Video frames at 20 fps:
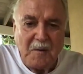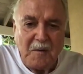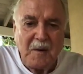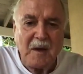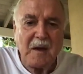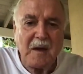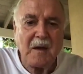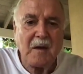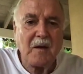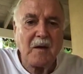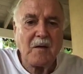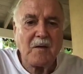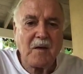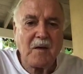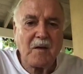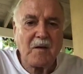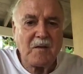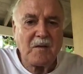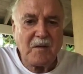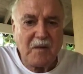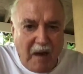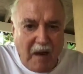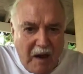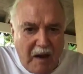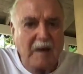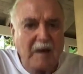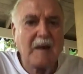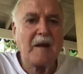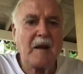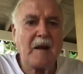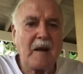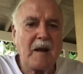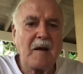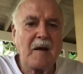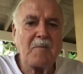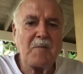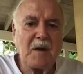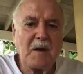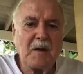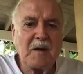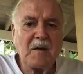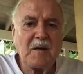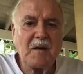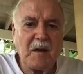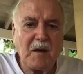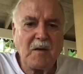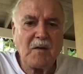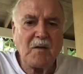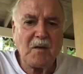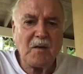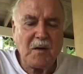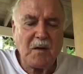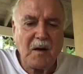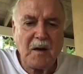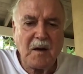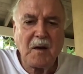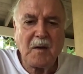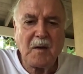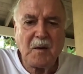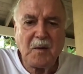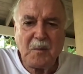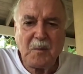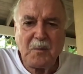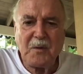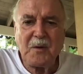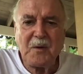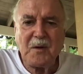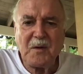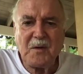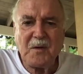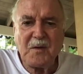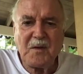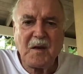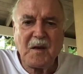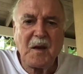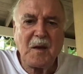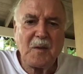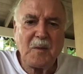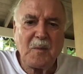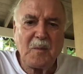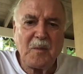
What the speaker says: And it's exactly like meditation, like the Buddhists say,